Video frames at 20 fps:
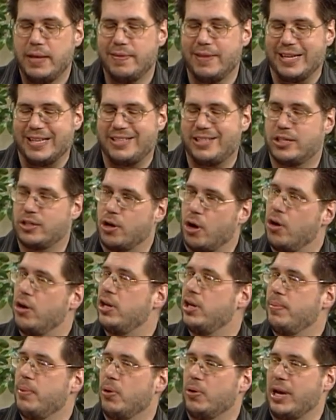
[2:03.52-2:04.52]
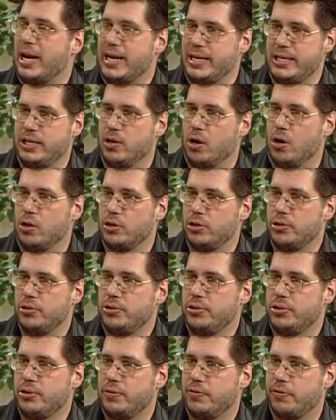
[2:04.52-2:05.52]
They start at about
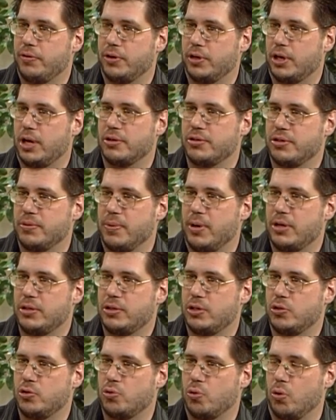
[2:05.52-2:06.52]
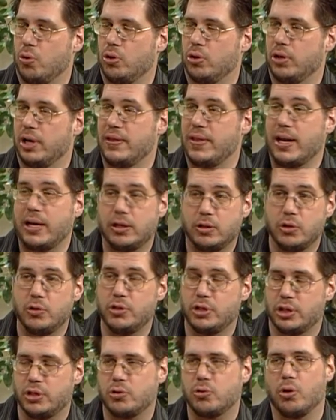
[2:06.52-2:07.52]
$80 for a customized controller, and that includes
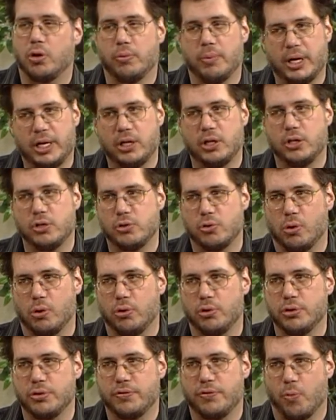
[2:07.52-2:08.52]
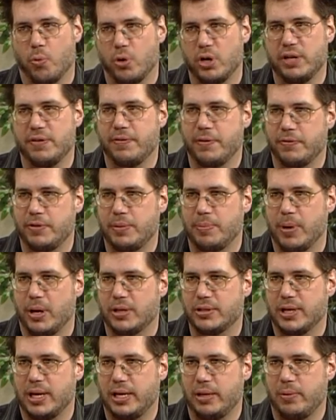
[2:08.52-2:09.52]
the controller. Regular controllers, $40,
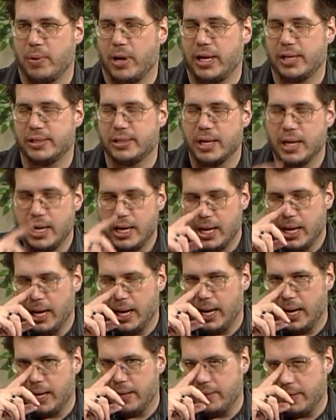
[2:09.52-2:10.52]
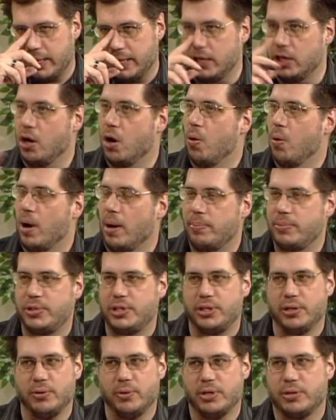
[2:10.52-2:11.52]
$50 anyways. They can go up
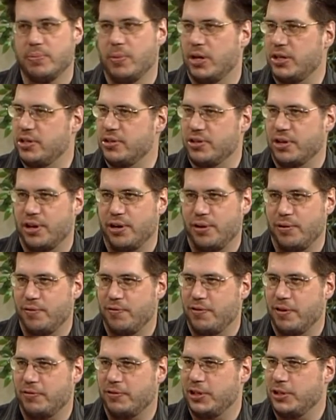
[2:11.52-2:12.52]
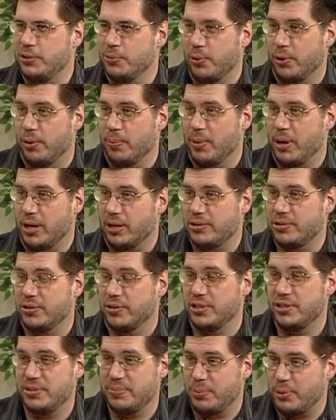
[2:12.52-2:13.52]
to as much as $150, $200. So
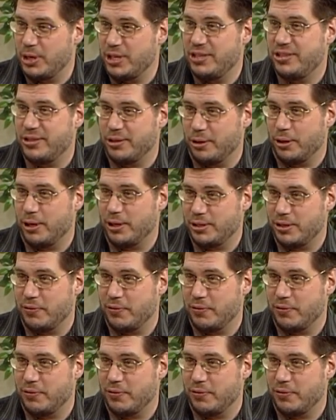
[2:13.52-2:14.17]
this is pretty serious.